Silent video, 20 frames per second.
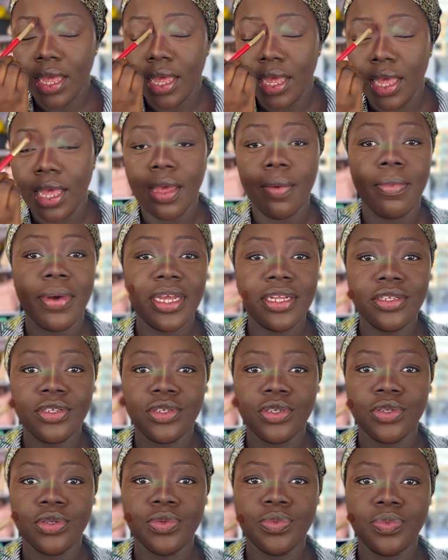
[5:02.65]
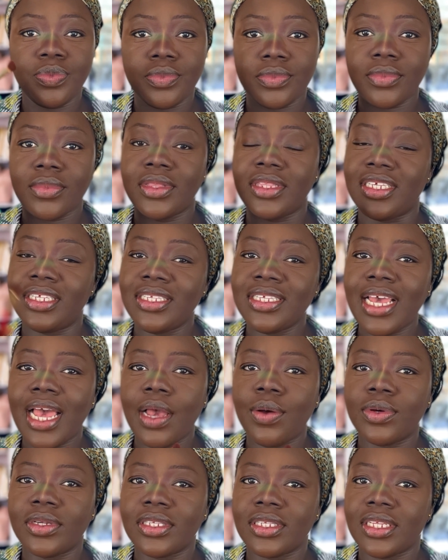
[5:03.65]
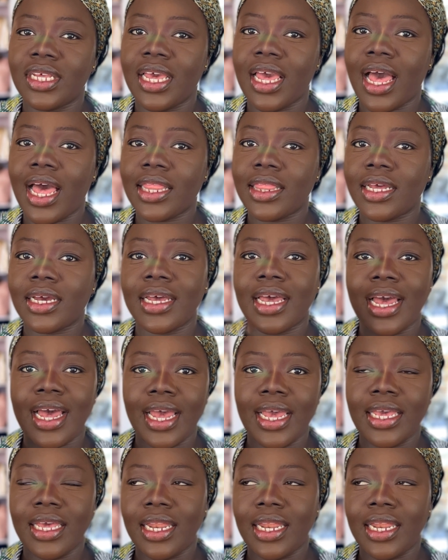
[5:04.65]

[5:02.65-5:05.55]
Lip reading: And mind you, this guy was the other guy,